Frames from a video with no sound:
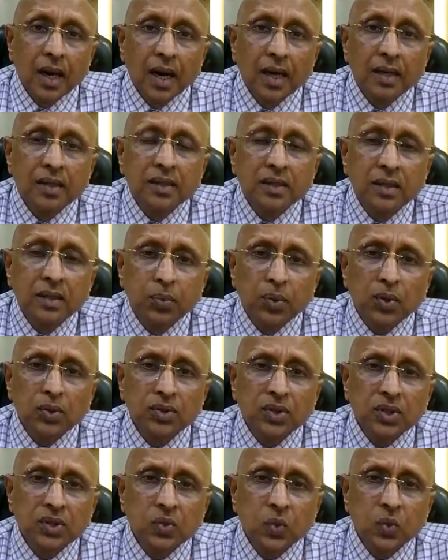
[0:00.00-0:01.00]
And the
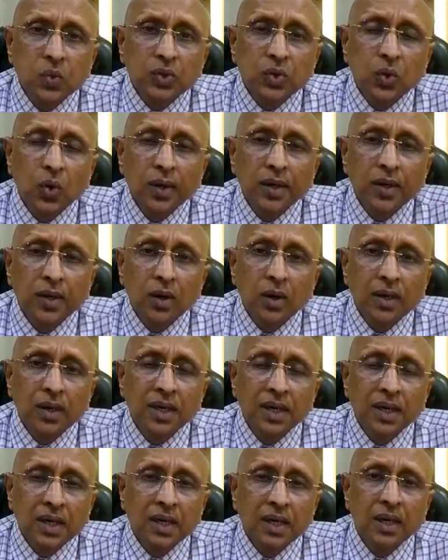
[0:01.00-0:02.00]
process was going on
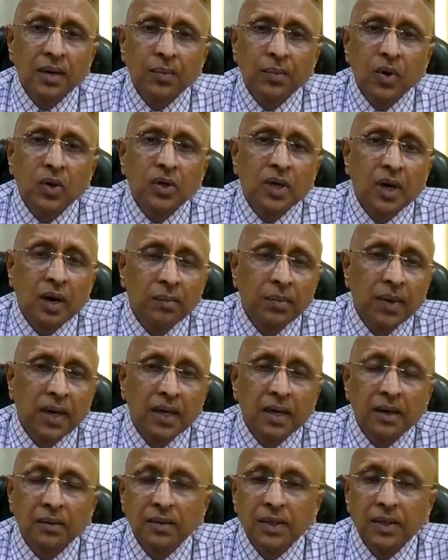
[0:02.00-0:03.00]
nearly about half
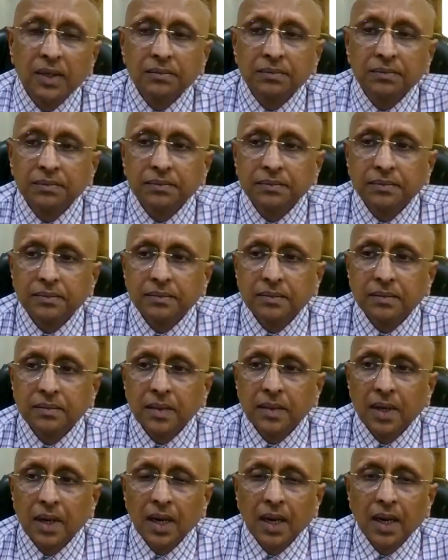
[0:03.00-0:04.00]
an hour.
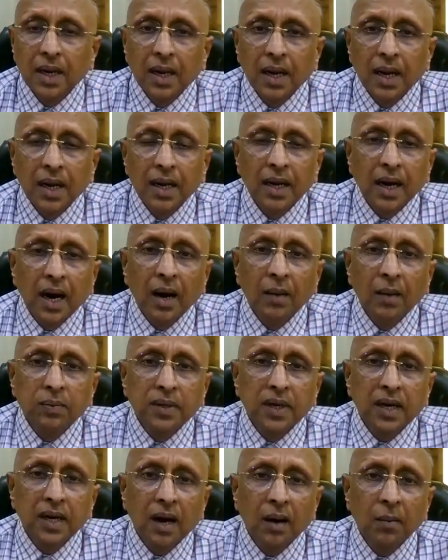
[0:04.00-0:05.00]
And
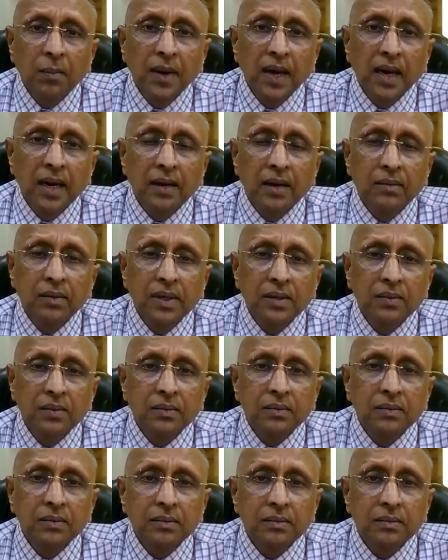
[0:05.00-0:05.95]
after half an hour,